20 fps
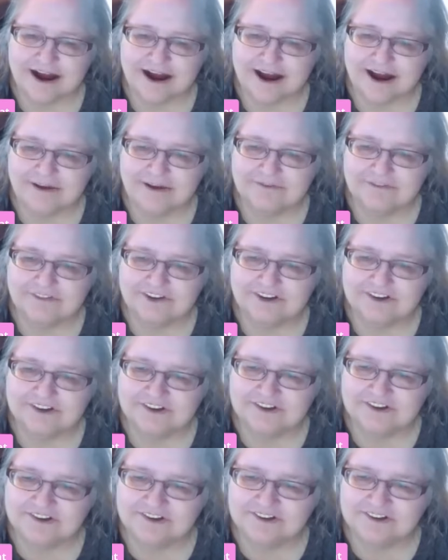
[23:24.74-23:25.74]
I'm
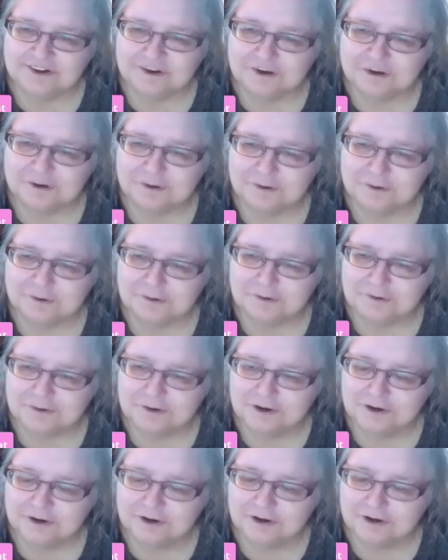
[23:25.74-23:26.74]
just so
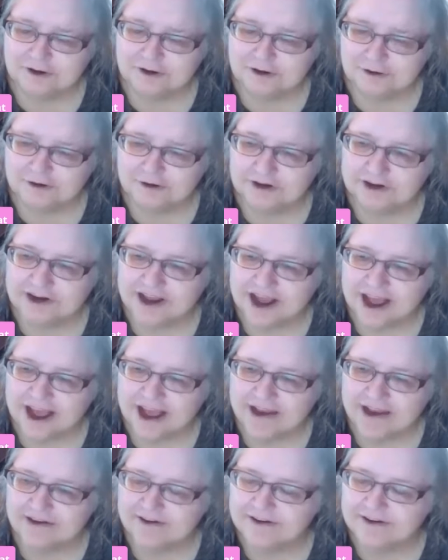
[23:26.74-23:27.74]
good
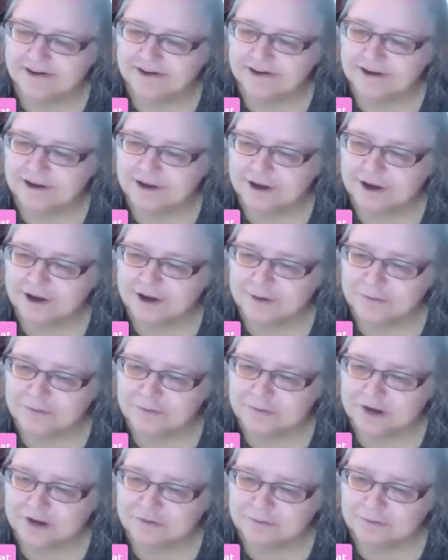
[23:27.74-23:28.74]
at
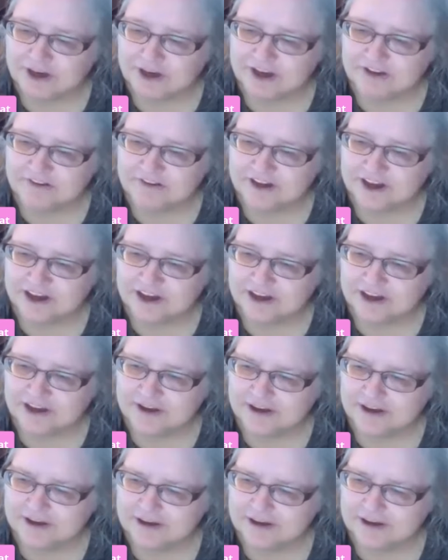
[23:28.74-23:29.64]
misplacing,